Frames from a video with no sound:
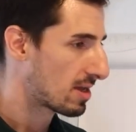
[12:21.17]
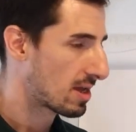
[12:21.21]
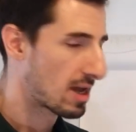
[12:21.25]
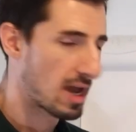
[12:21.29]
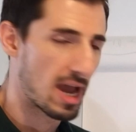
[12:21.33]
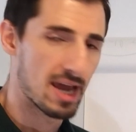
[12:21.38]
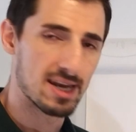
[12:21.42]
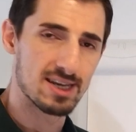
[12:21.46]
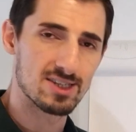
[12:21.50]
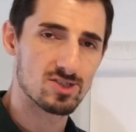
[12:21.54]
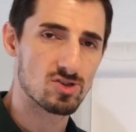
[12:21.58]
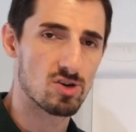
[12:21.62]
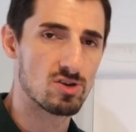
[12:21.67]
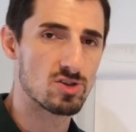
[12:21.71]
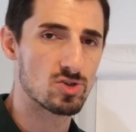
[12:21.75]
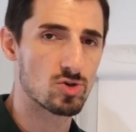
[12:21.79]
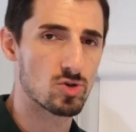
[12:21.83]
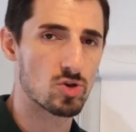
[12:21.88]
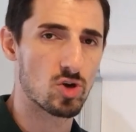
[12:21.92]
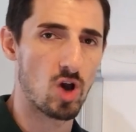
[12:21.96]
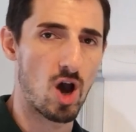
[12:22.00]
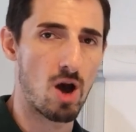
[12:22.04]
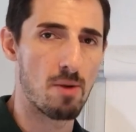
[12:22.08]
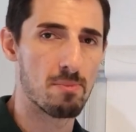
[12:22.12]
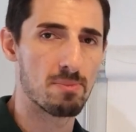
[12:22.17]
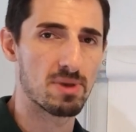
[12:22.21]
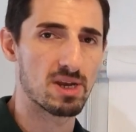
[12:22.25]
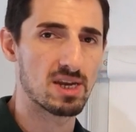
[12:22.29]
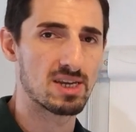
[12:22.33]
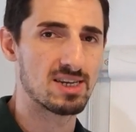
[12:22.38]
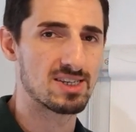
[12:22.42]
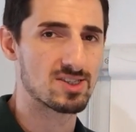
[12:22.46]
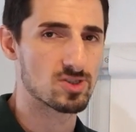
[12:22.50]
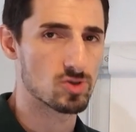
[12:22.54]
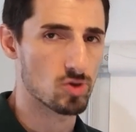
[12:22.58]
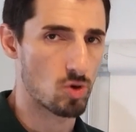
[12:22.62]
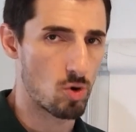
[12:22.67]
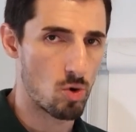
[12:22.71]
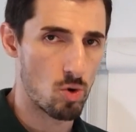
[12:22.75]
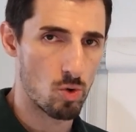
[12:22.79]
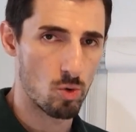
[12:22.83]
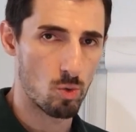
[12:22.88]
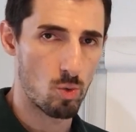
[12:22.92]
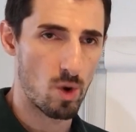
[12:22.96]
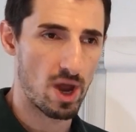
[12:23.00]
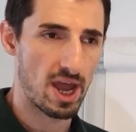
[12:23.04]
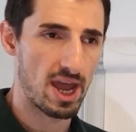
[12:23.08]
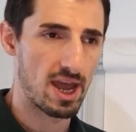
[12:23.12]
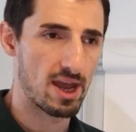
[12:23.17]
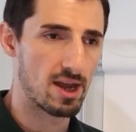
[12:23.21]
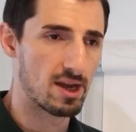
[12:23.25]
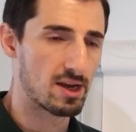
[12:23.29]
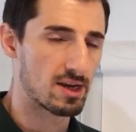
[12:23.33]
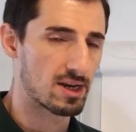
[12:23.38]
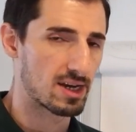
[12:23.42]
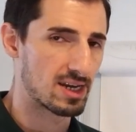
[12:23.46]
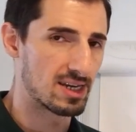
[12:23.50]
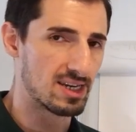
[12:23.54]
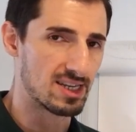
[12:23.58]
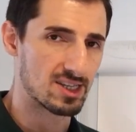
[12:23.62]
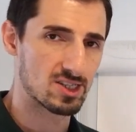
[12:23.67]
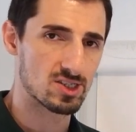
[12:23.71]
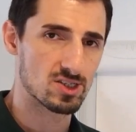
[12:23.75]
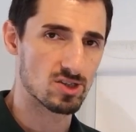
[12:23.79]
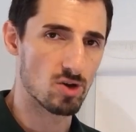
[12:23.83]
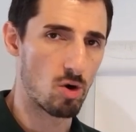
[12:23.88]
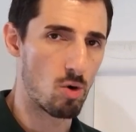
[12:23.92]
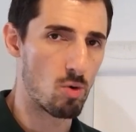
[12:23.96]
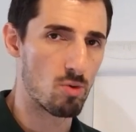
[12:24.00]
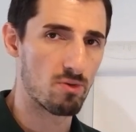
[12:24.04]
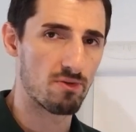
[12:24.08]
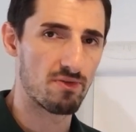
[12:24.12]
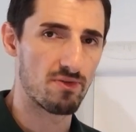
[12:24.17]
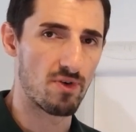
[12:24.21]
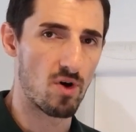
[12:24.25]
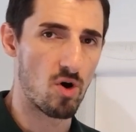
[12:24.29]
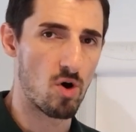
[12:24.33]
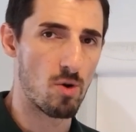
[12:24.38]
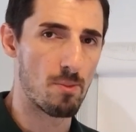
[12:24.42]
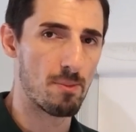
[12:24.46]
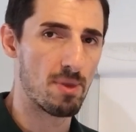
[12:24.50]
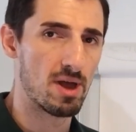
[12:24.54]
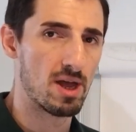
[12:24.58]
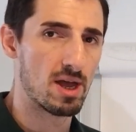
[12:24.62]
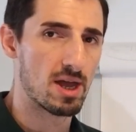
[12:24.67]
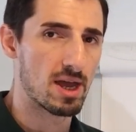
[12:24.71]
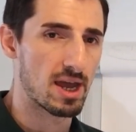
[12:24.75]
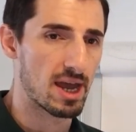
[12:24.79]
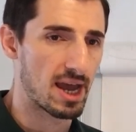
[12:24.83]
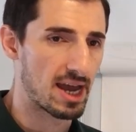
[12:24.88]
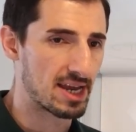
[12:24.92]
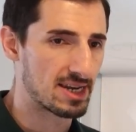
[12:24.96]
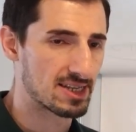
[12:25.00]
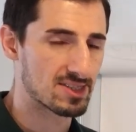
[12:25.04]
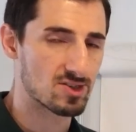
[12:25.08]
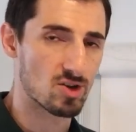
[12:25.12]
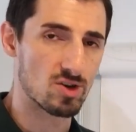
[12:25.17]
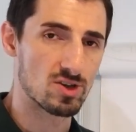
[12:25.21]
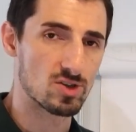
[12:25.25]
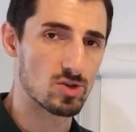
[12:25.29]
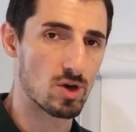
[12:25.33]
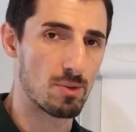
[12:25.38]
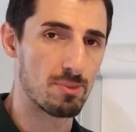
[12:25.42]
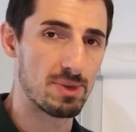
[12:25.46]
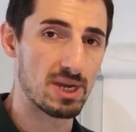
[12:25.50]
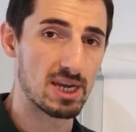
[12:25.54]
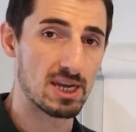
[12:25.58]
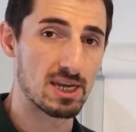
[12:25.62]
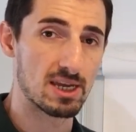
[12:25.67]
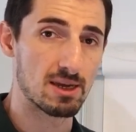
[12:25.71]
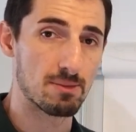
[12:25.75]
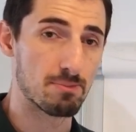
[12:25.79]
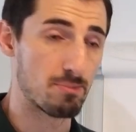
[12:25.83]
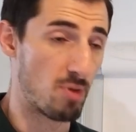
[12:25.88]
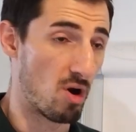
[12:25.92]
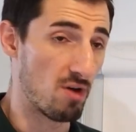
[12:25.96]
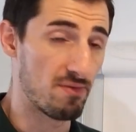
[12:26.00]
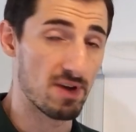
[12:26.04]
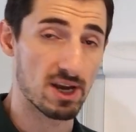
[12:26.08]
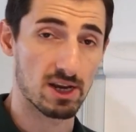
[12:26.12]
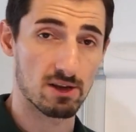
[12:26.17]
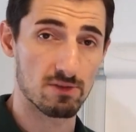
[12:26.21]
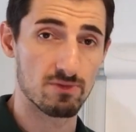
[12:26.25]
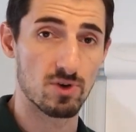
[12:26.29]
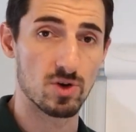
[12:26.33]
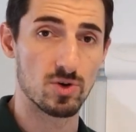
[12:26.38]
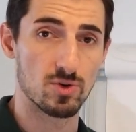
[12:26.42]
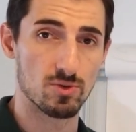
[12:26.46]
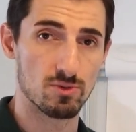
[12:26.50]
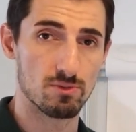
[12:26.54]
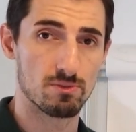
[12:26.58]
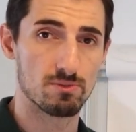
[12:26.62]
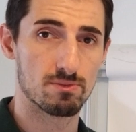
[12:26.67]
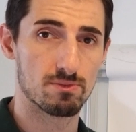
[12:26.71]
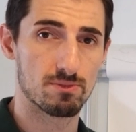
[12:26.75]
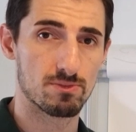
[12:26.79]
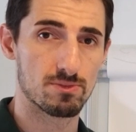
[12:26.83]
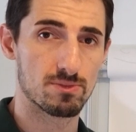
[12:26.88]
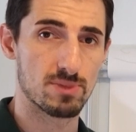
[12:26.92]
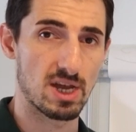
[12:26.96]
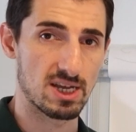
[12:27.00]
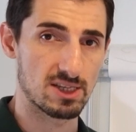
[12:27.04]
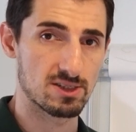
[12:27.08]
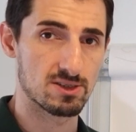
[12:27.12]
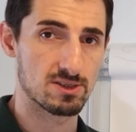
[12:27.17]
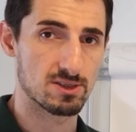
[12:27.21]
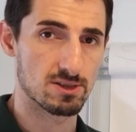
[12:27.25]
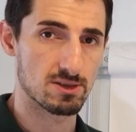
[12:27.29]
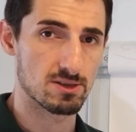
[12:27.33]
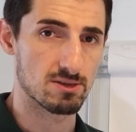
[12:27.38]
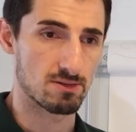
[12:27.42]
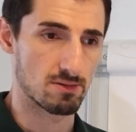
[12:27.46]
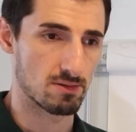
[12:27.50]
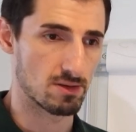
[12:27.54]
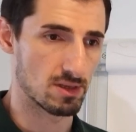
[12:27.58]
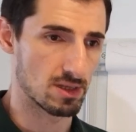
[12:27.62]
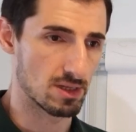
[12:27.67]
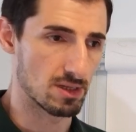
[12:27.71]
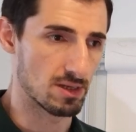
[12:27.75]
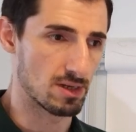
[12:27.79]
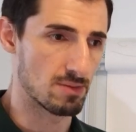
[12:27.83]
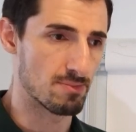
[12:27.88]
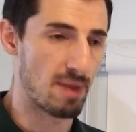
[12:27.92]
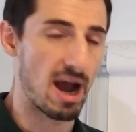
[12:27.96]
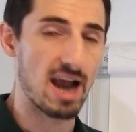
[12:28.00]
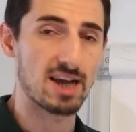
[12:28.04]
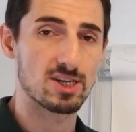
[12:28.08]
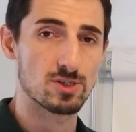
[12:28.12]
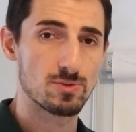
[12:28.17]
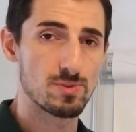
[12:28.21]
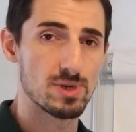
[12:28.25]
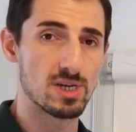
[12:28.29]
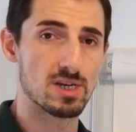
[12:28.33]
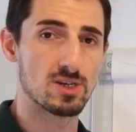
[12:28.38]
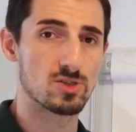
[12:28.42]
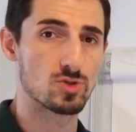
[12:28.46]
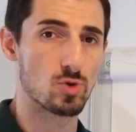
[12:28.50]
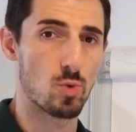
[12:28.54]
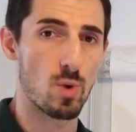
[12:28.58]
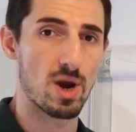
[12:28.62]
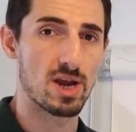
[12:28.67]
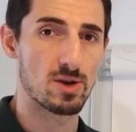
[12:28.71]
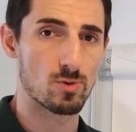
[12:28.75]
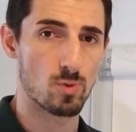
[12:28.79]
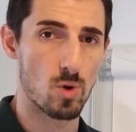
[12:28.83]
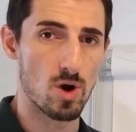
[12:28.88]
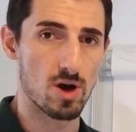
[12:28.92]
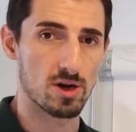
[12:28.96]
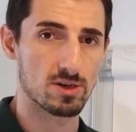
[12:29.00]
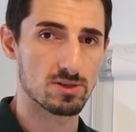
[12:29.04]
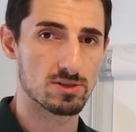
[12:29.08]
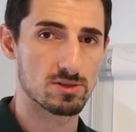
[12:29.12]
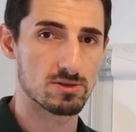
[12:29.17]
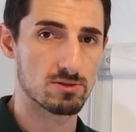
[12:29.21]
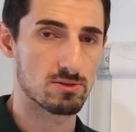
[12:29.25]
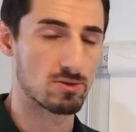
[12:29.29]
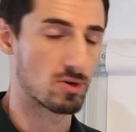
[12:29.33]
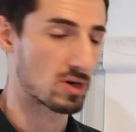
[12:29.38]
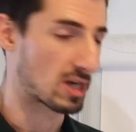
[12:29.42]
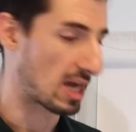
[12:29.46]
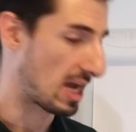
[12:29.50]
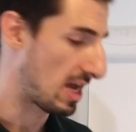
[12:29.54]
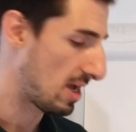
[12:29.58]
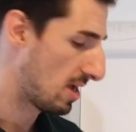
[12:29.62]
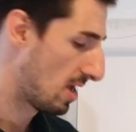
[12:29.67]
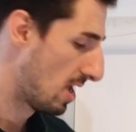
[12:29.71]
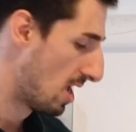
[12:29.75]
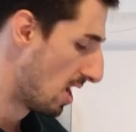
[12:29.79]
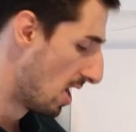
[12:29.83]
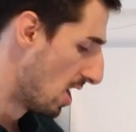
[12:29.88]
And it's going to come in its own way, in its own form, and it's going to be perfect for you. That's, in my experience, the way it works, okay?